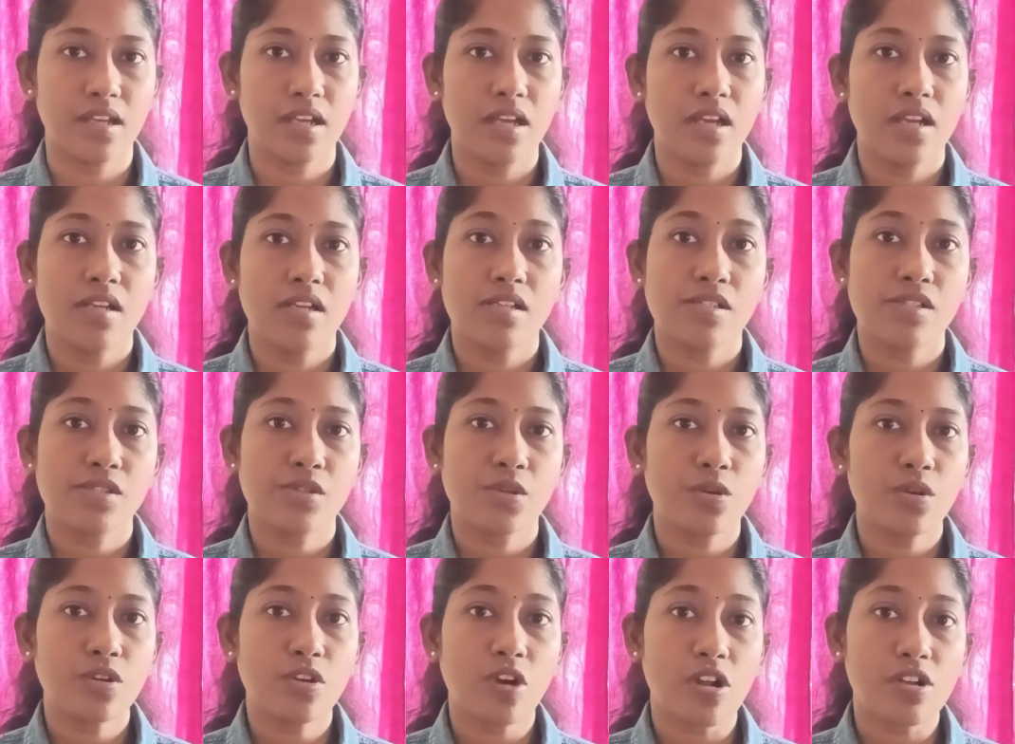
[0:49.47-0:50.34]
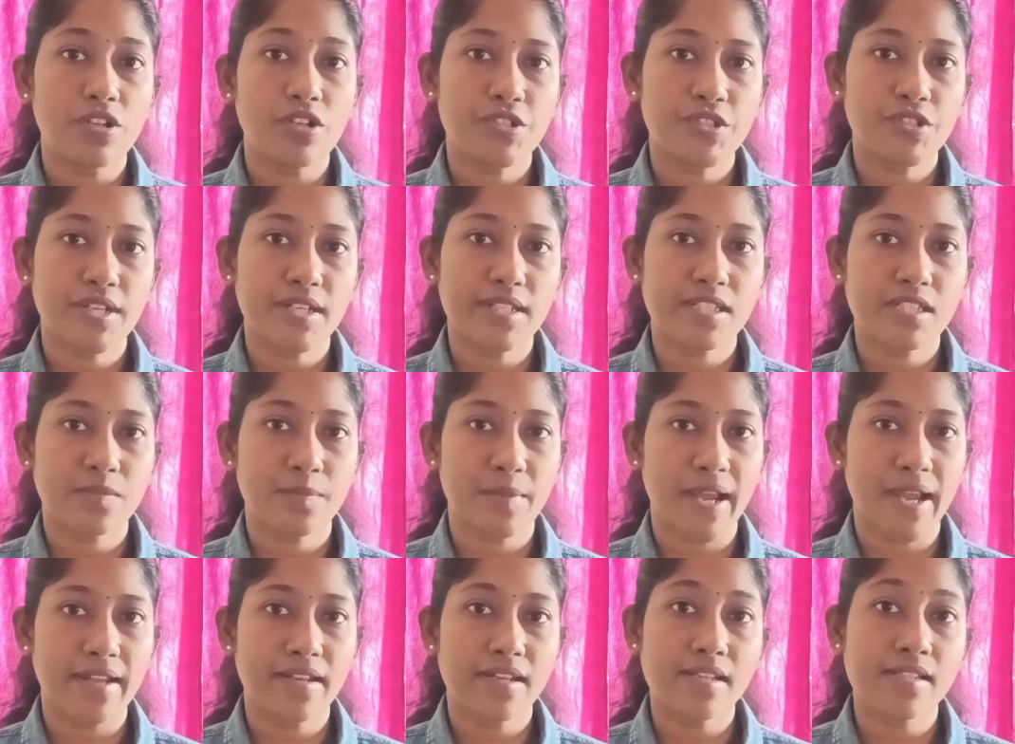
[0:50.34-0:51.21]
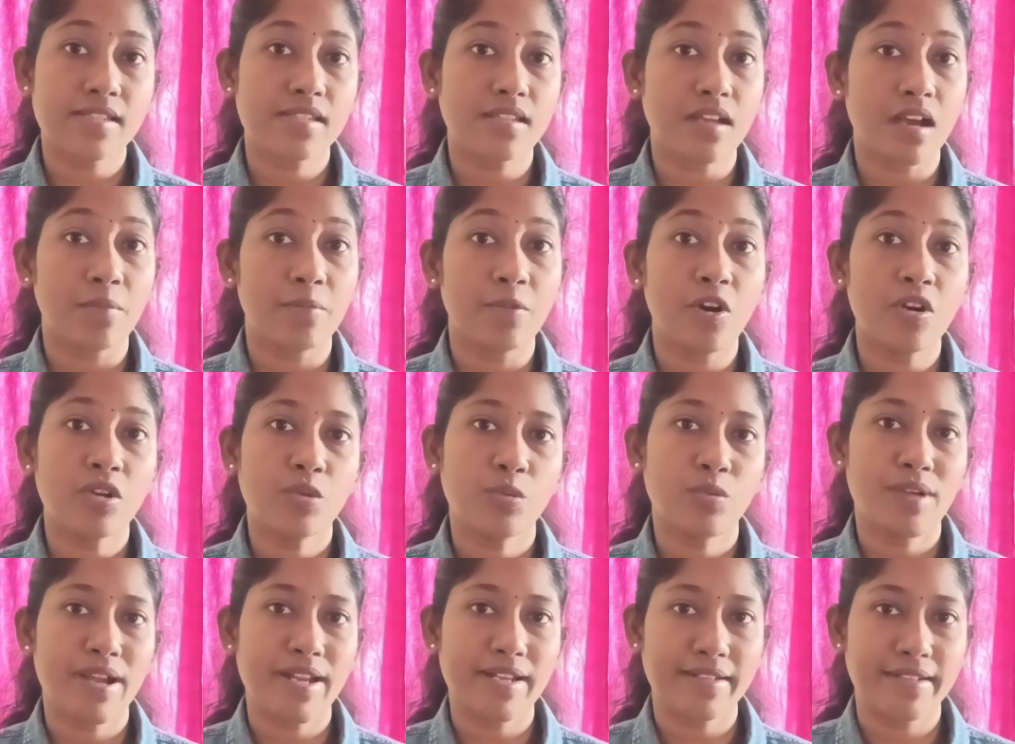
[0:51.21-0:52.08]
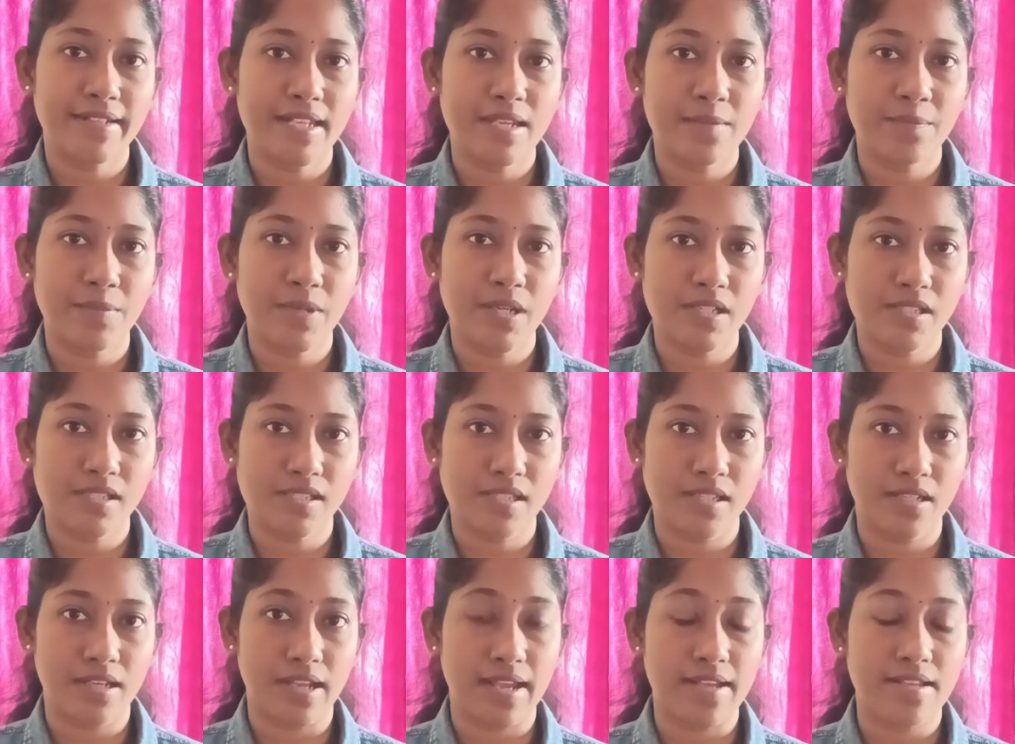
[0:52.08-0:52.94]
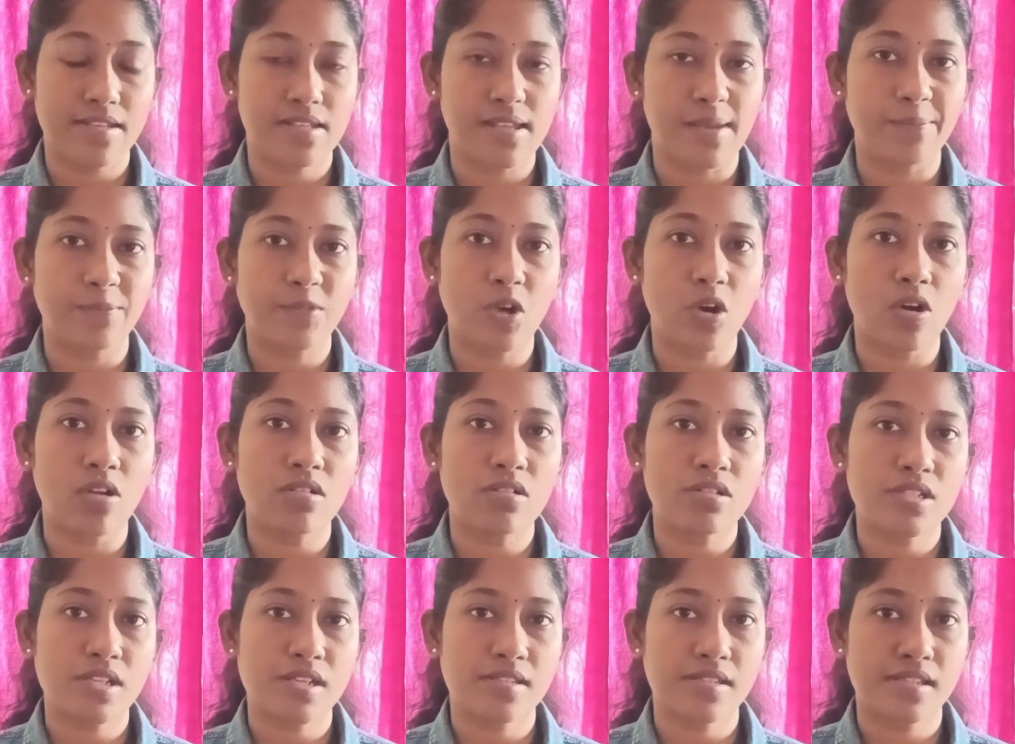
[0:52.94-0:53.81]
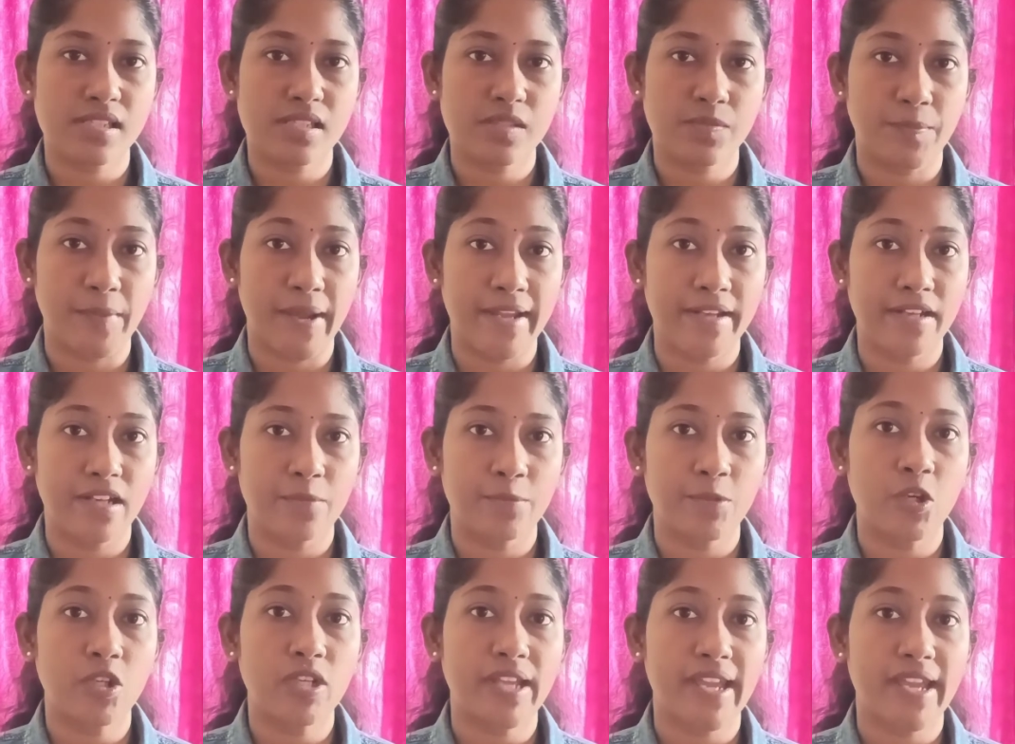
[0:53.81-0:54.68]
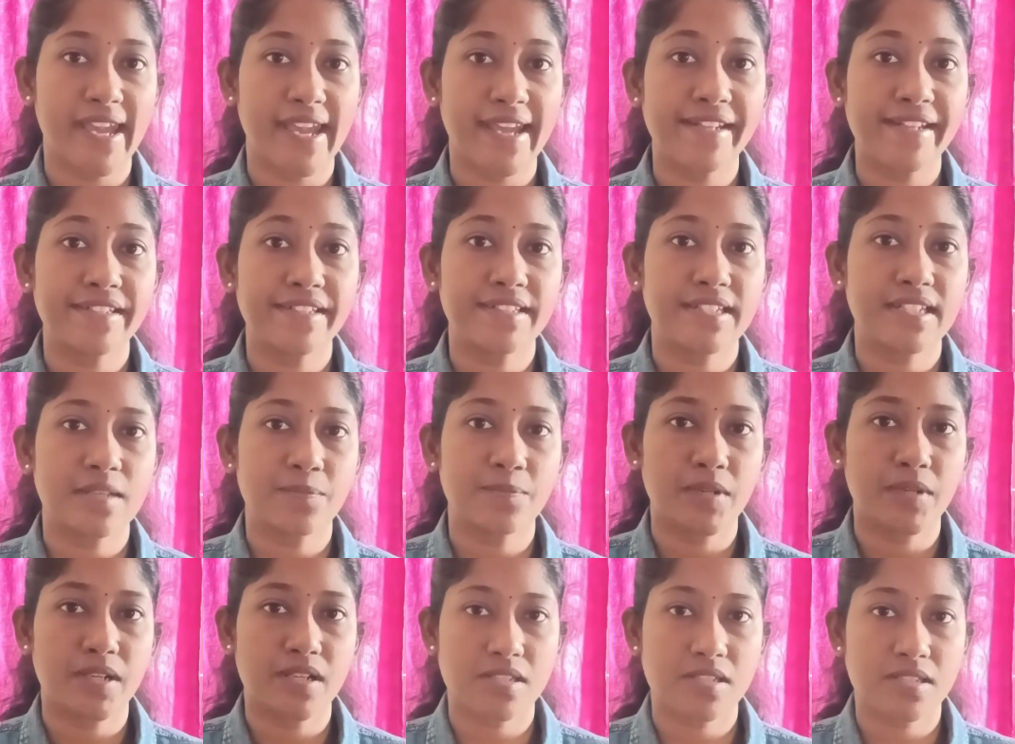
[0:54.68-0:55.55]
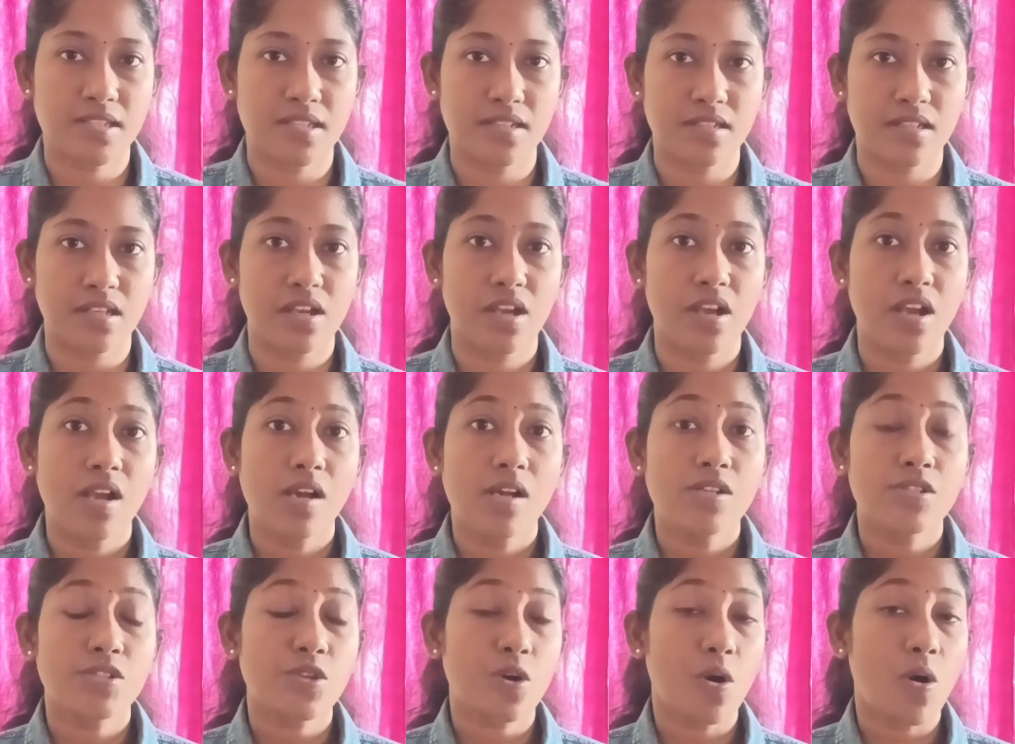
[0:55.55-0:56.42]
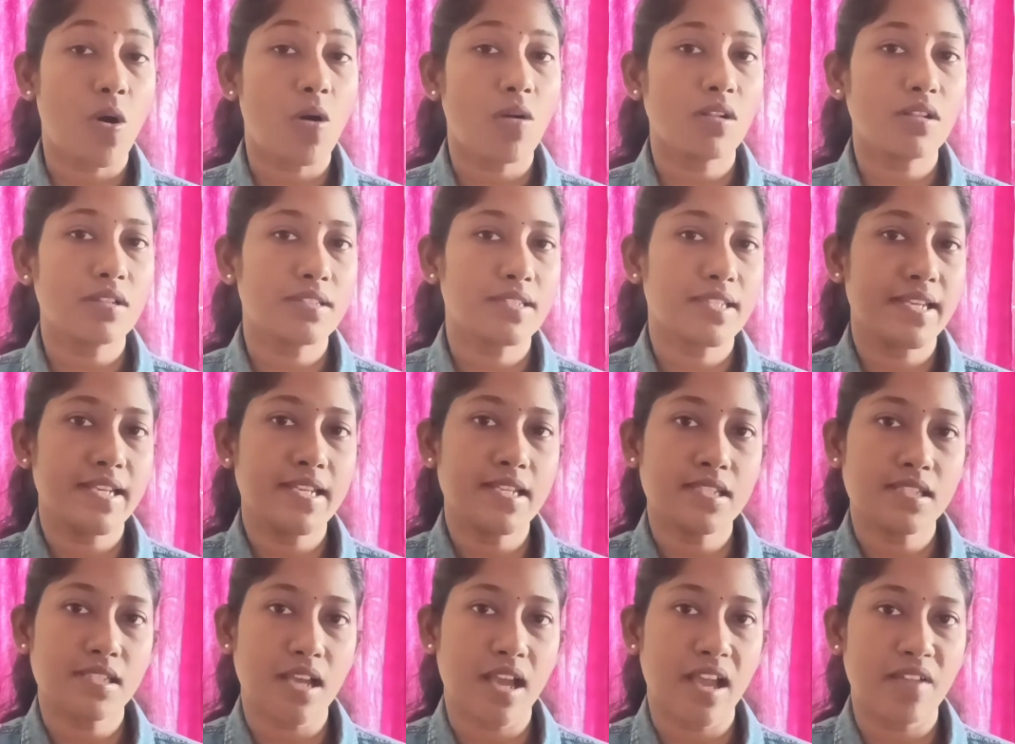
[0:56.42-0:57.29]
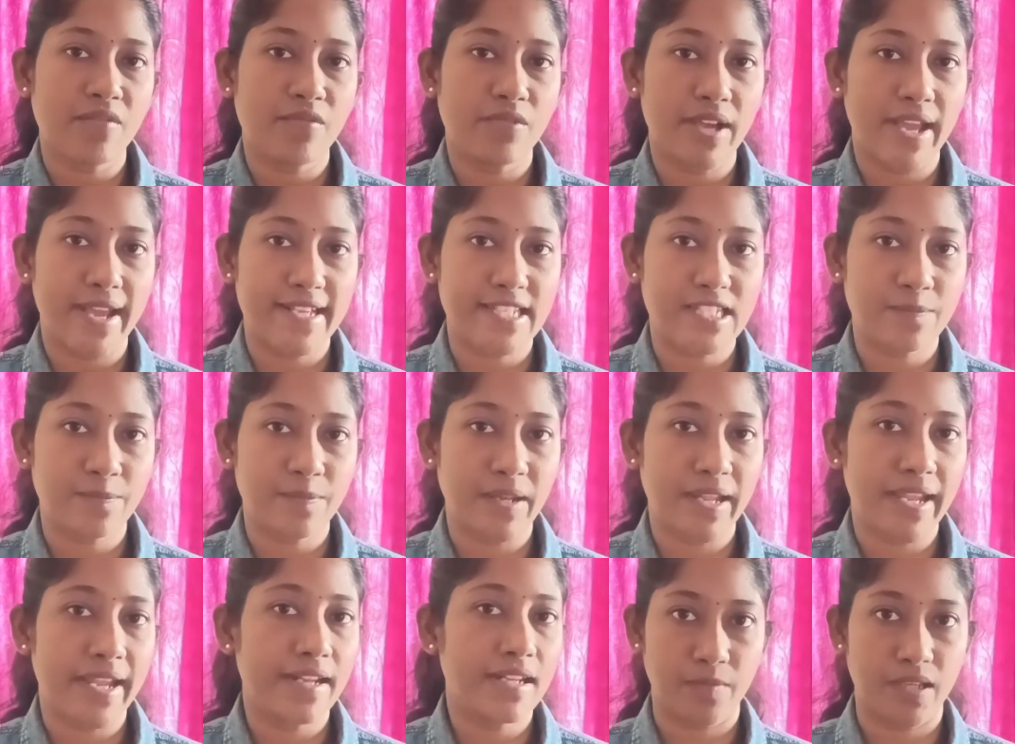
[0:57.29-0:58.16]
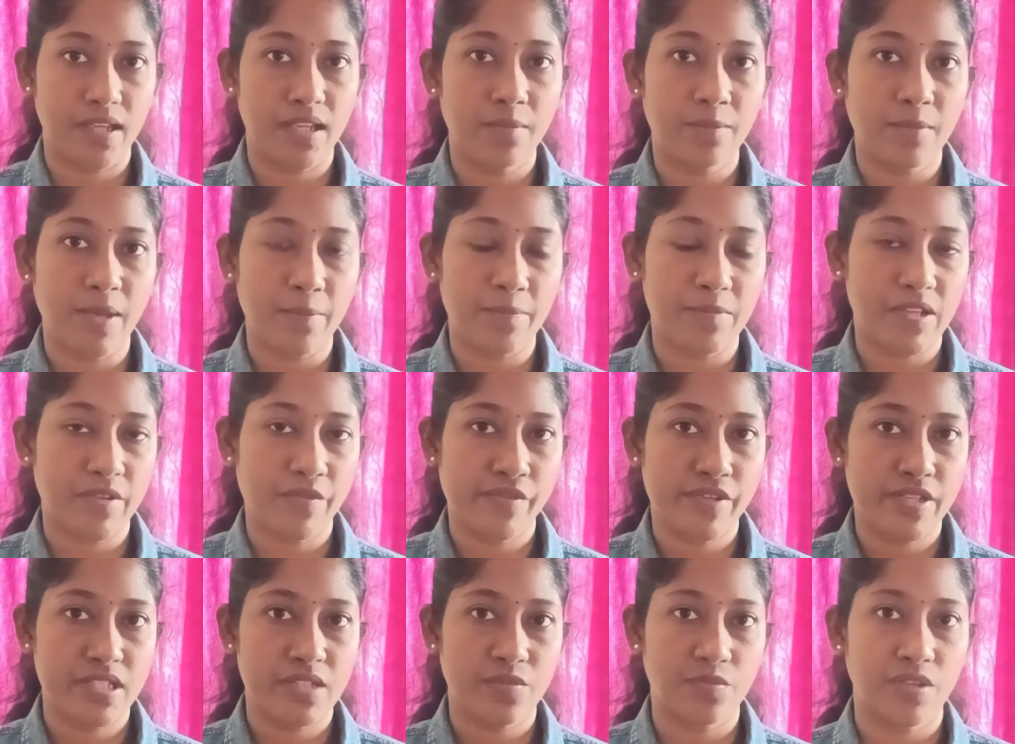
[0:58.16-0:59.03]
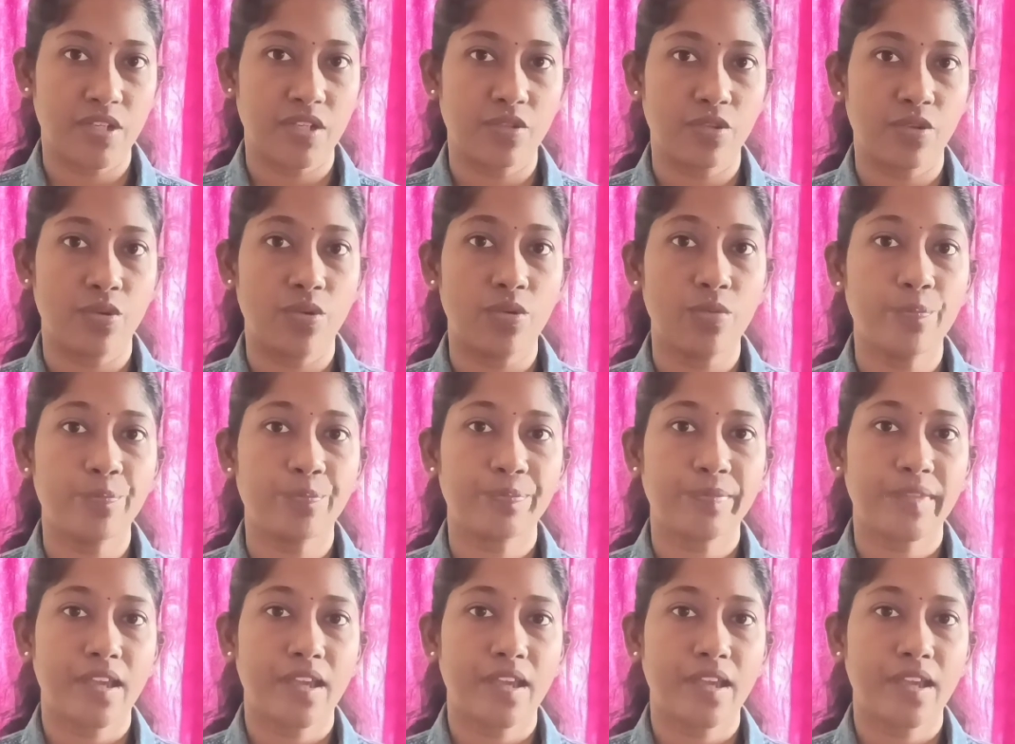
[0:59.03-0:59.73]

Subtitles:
So conscious mind is about 20% and subconscious is mind about 80%. So all these I've explained in my previous video.